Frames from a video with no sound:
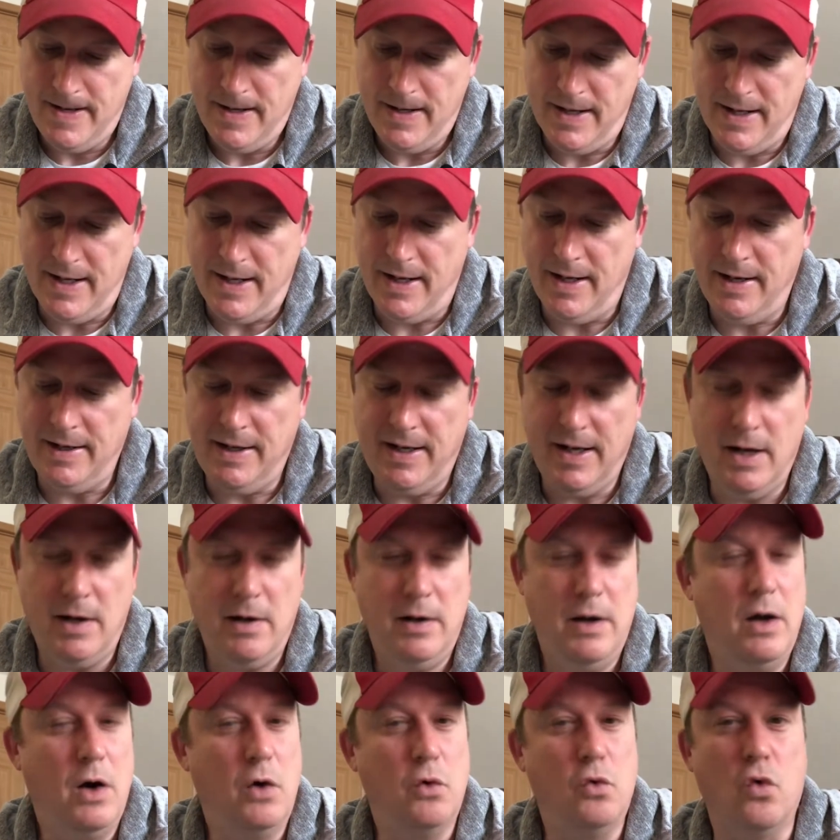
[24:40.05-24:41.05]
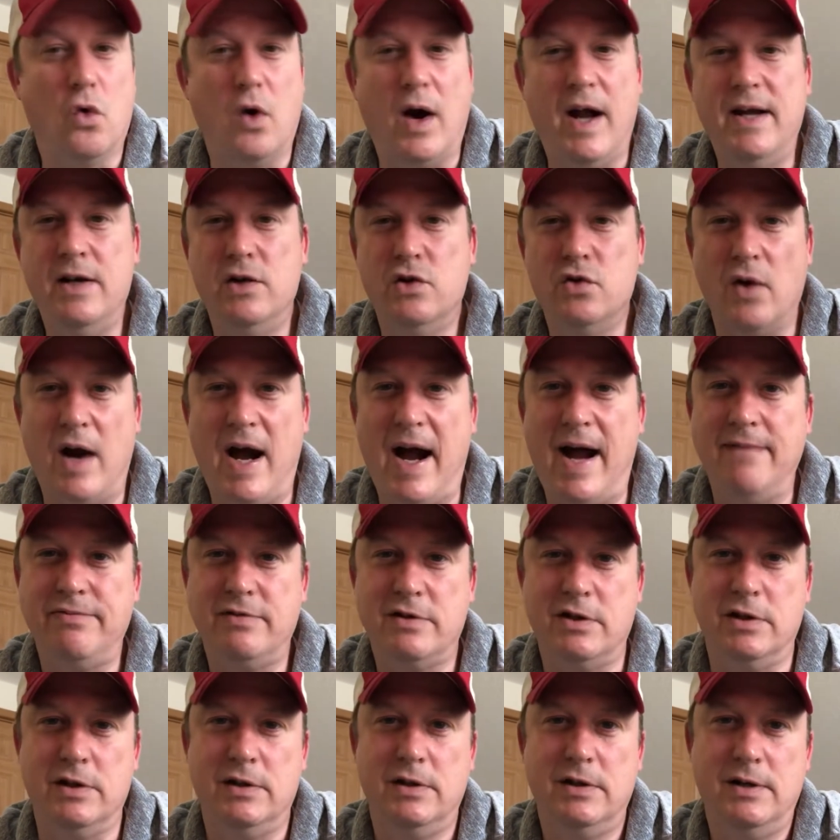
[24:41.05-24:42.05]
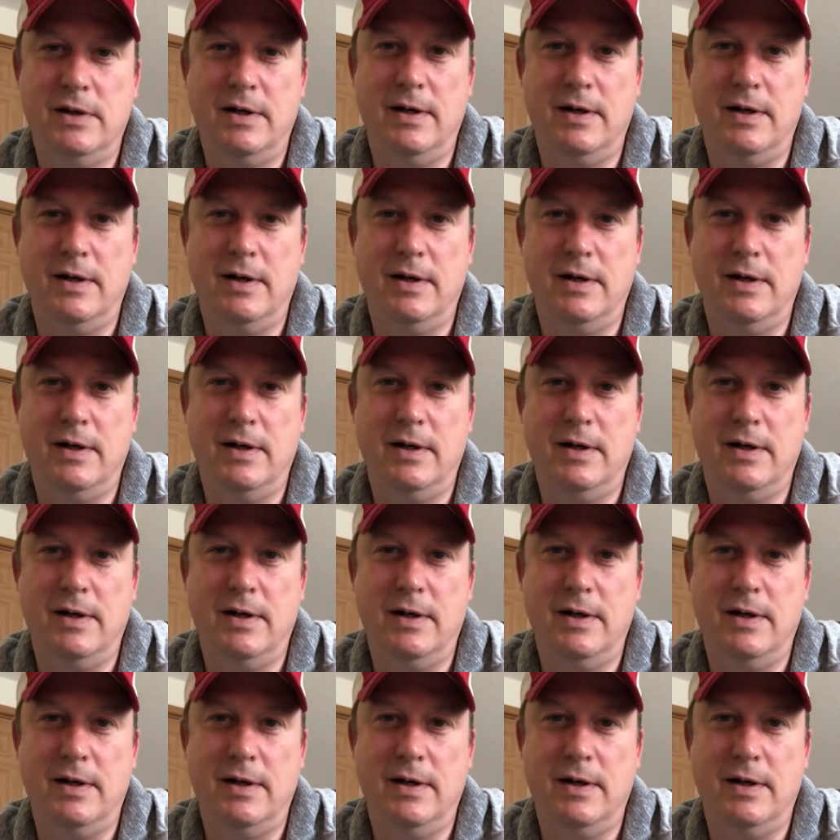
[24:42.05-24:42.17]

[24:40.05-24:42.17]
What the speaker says: Again, a great drafter.